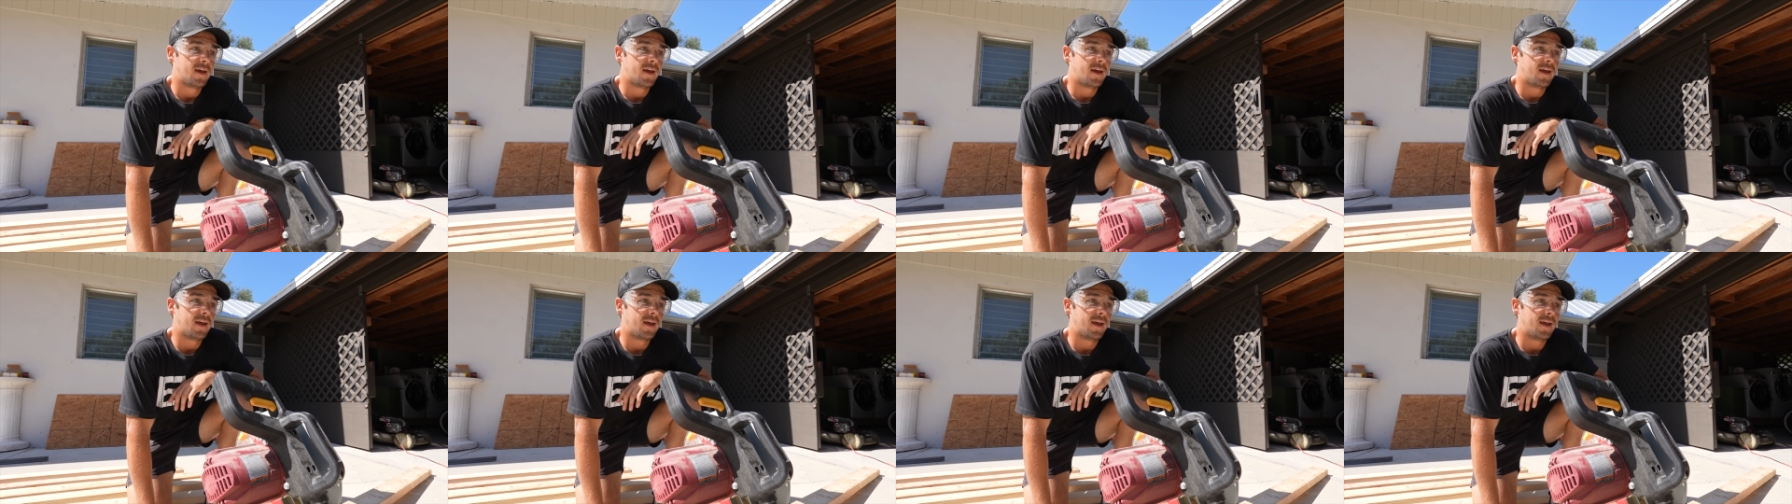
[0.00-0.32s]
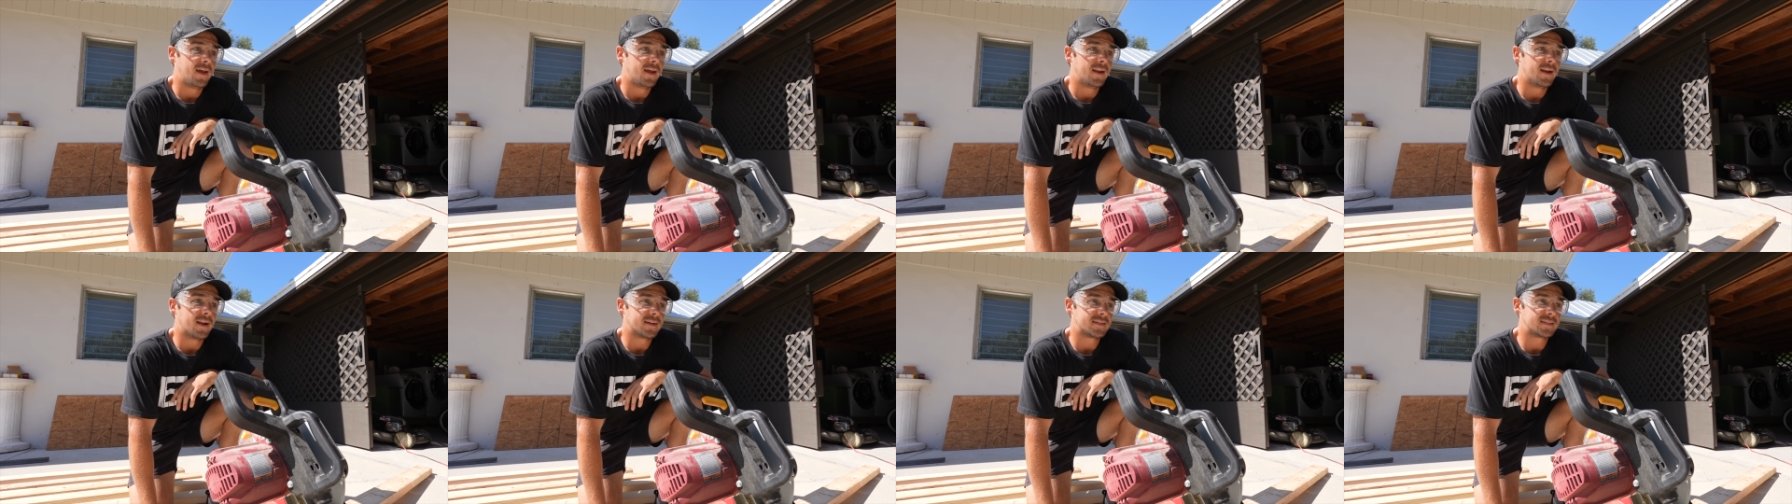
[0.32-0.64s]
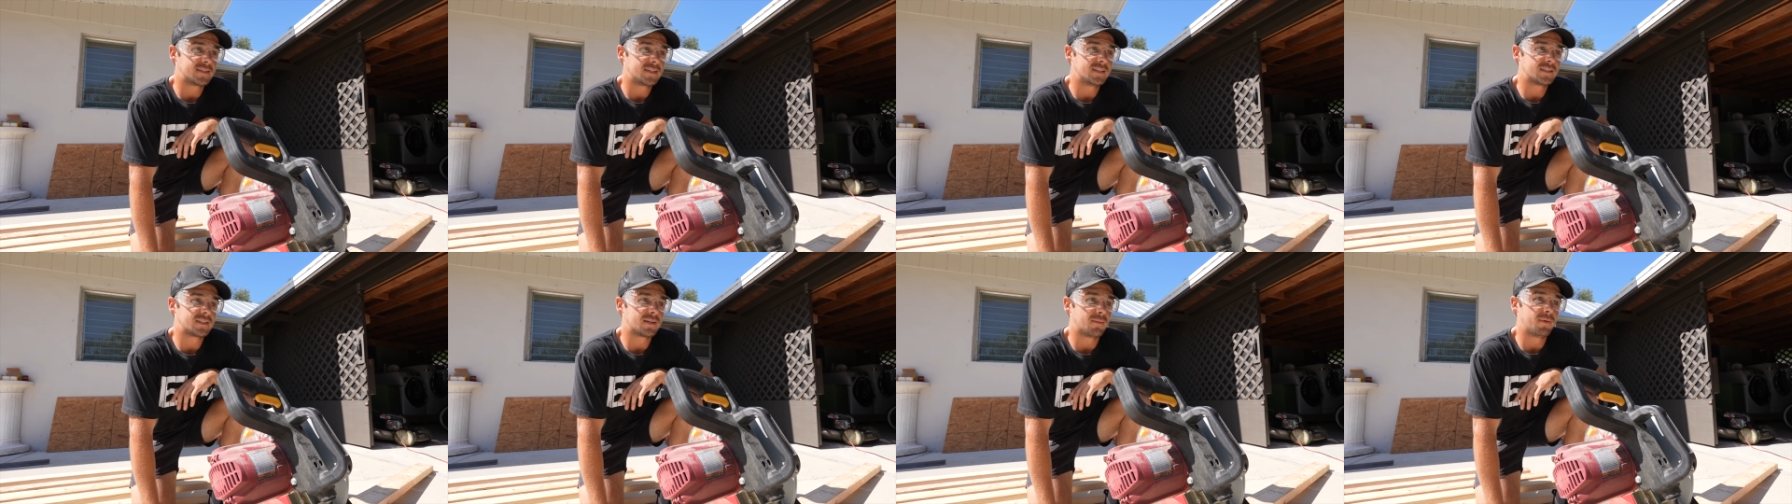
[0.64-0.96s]
and I
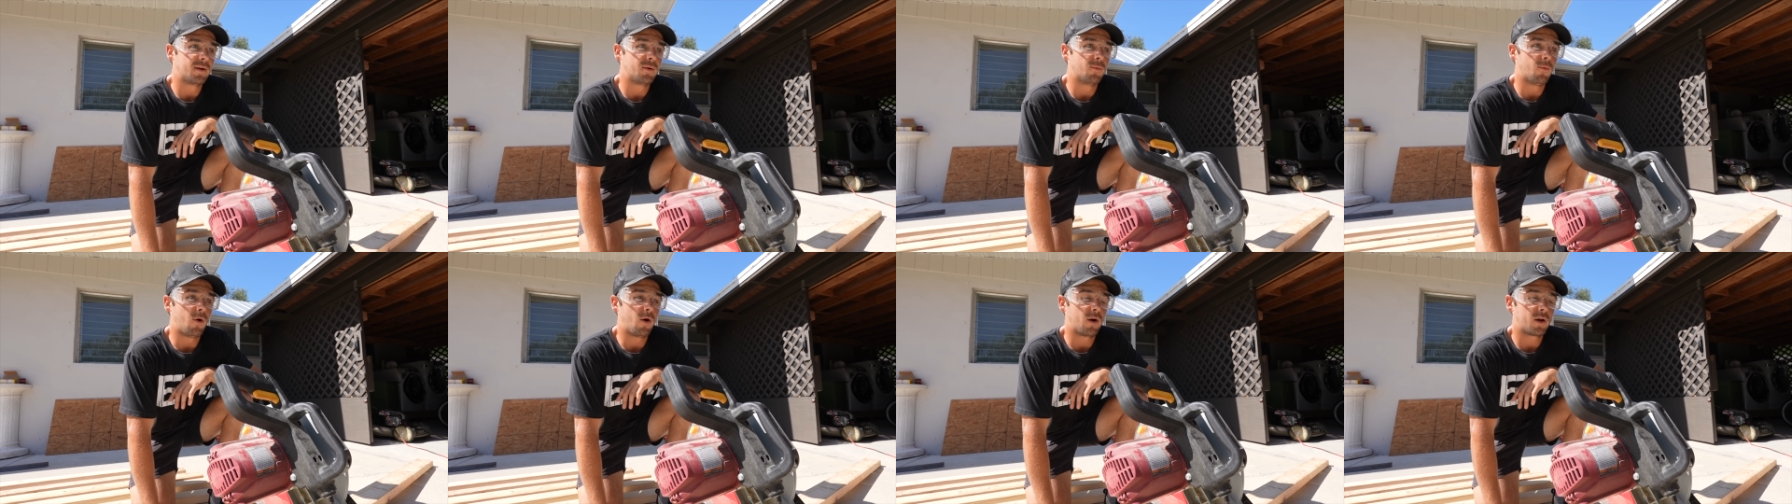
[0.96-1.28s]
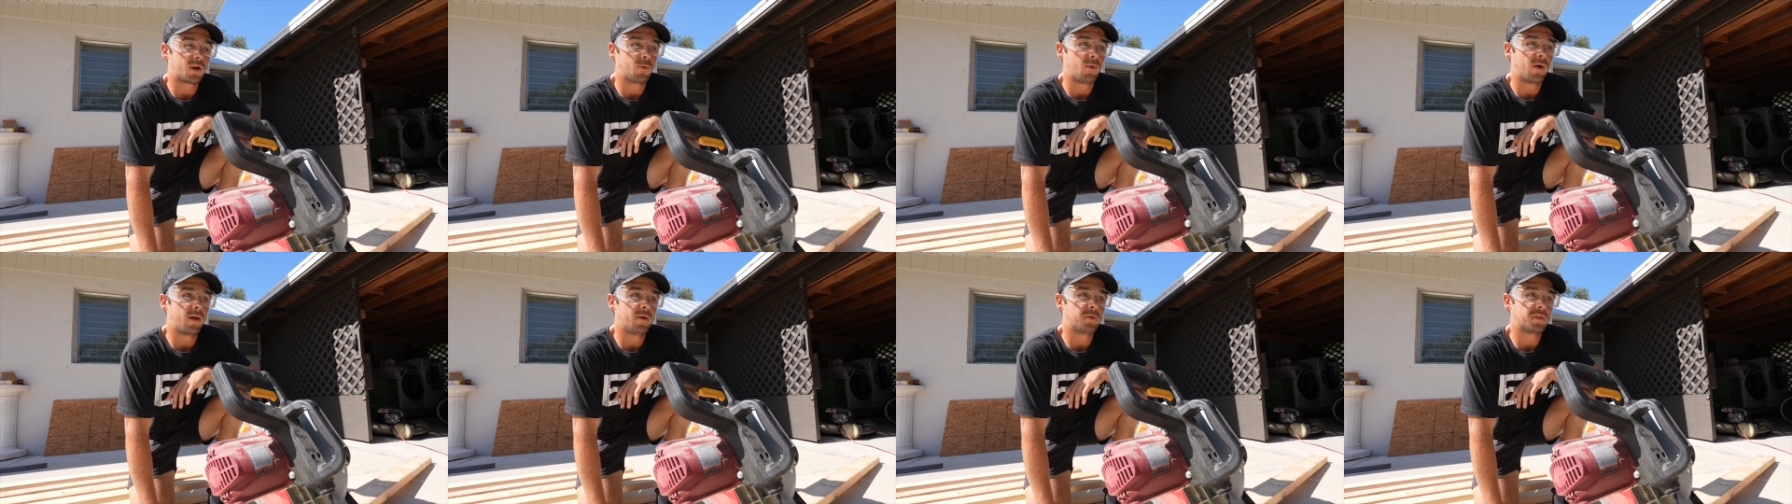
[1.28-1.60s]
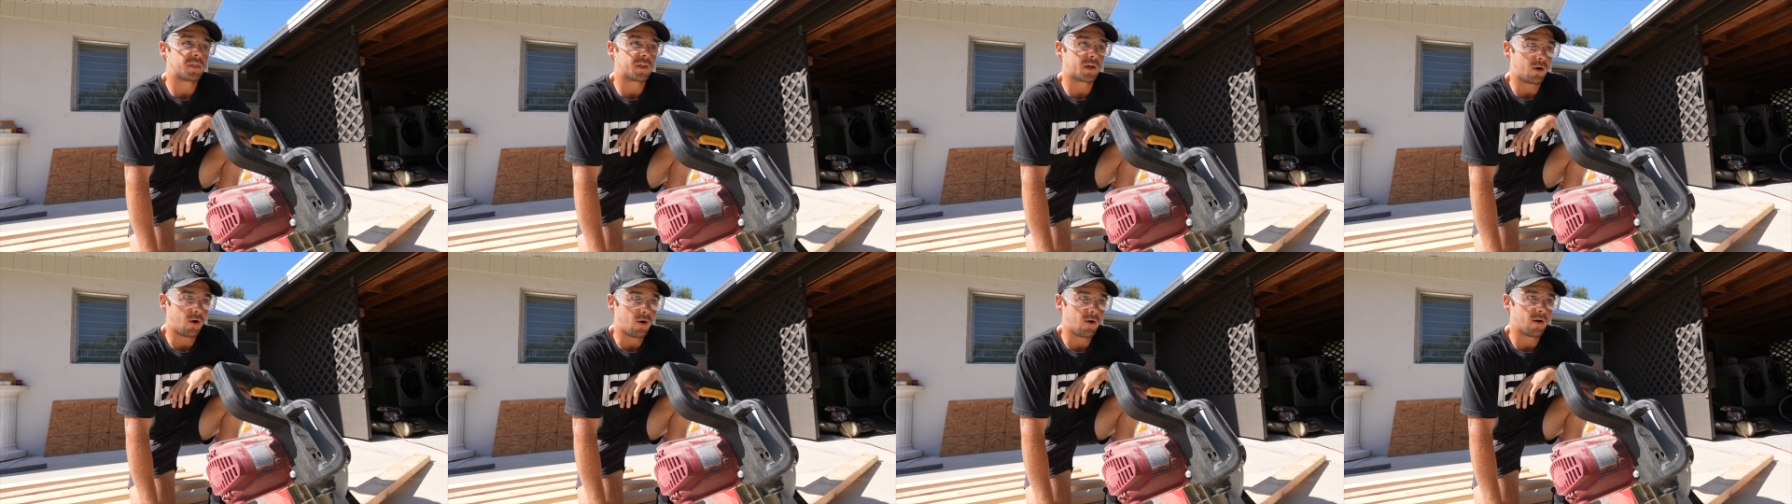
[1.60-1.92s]
see somebody walking away with
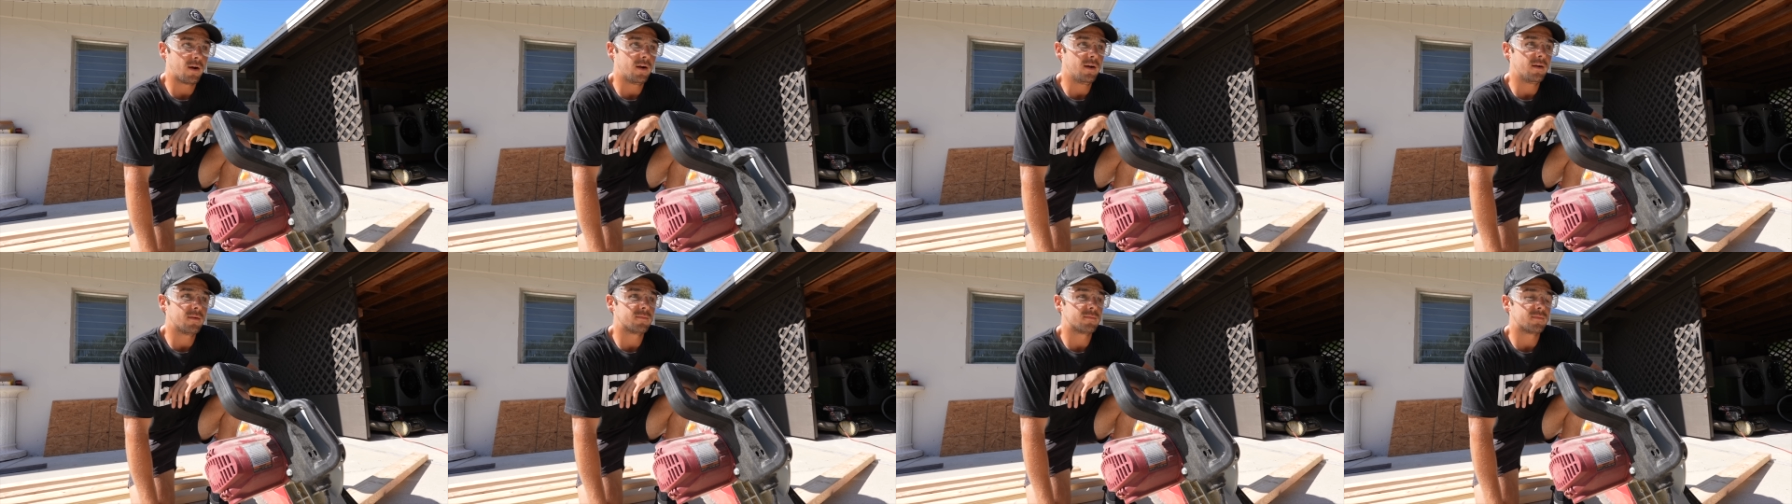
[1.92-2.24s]
a cart.